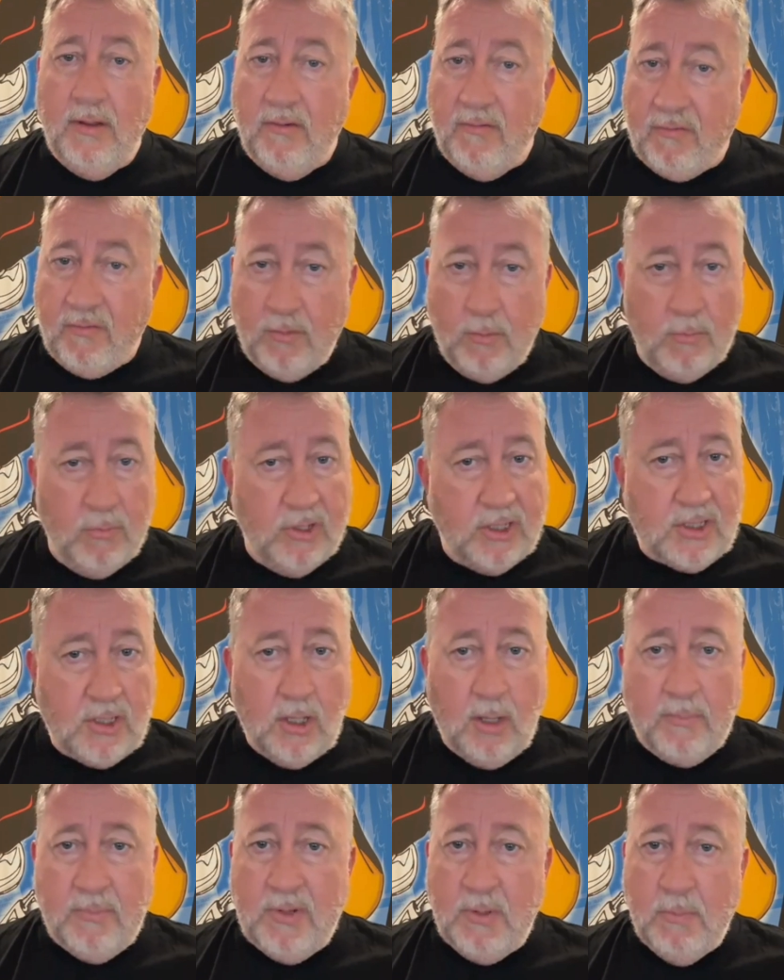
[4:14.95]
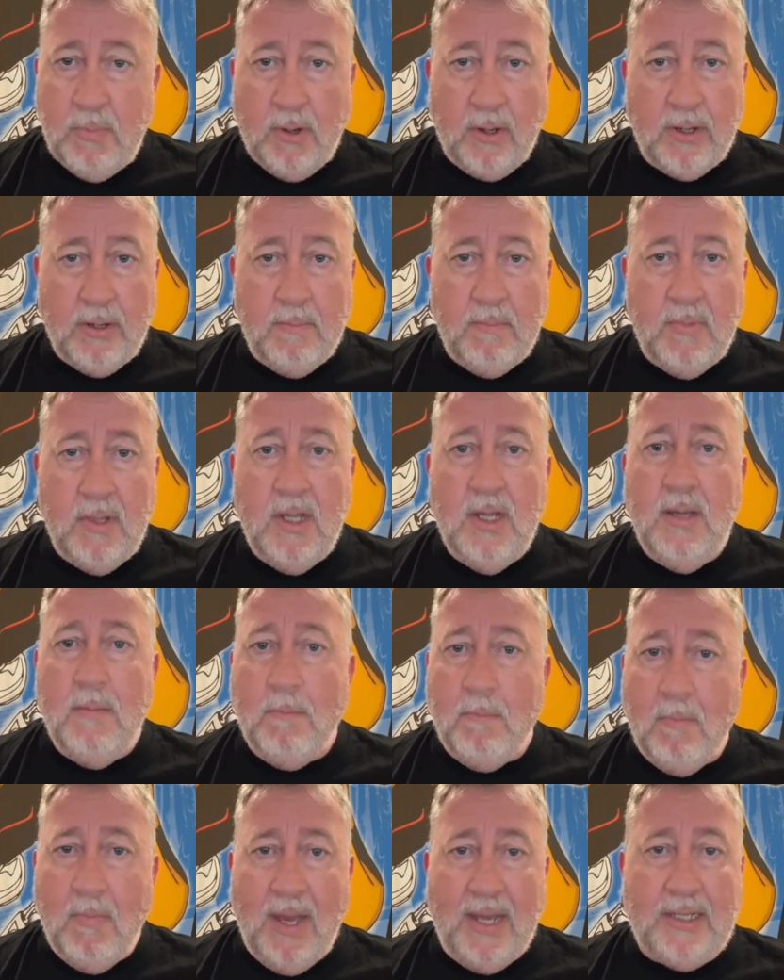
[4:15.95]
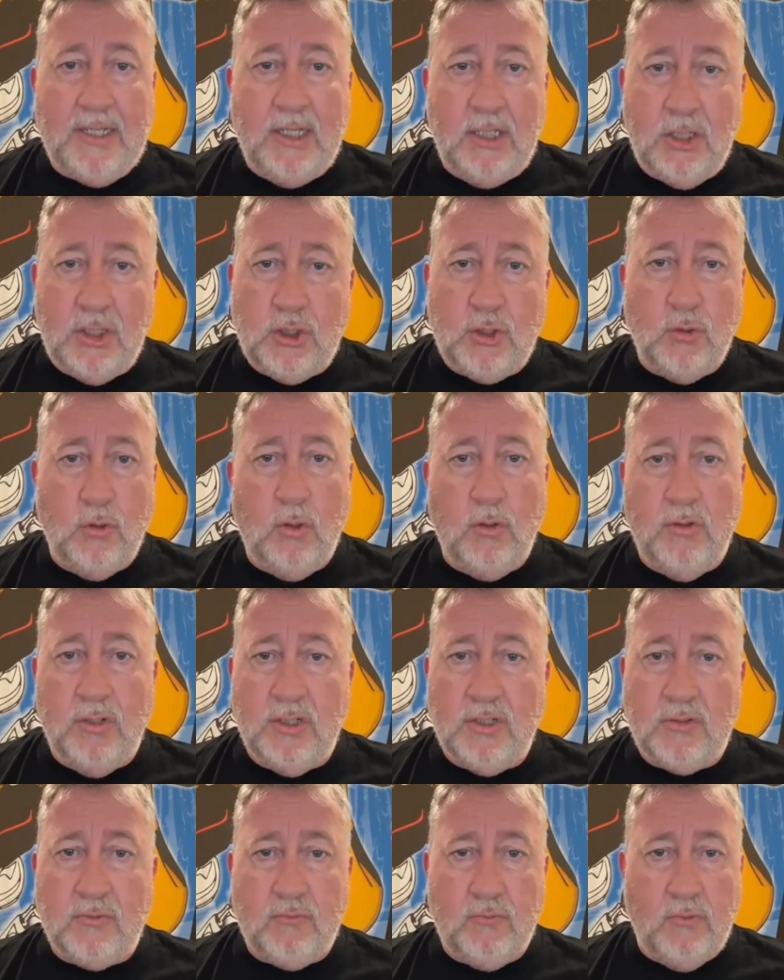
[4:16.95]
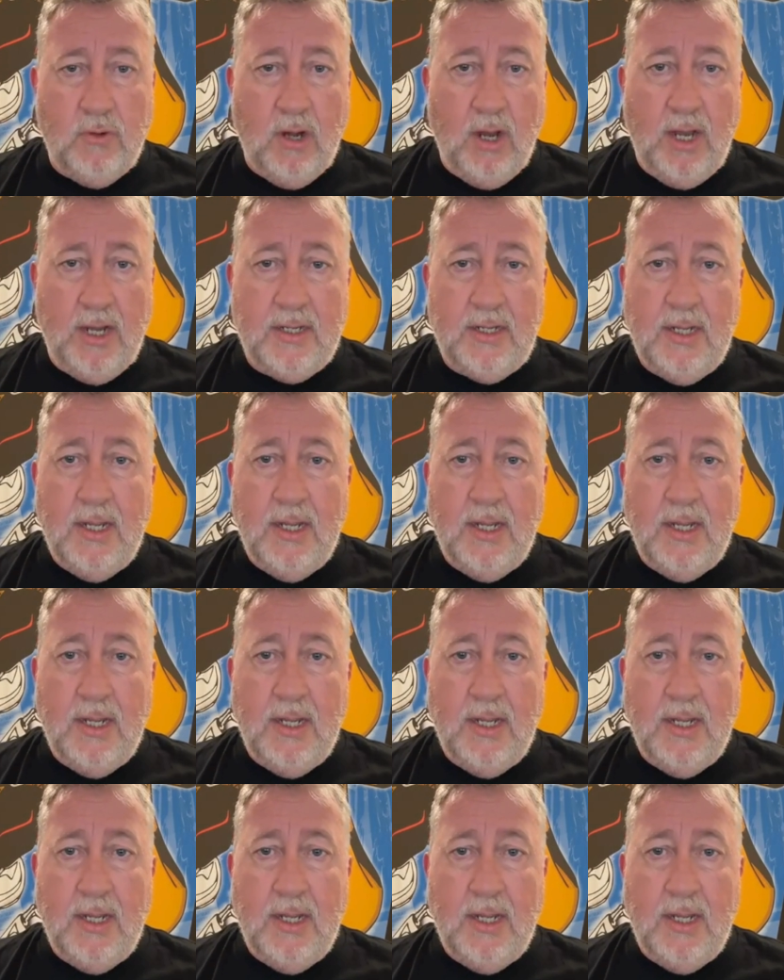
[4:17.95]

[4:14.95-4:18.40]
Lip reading: from the top to bottom, making sure it's right.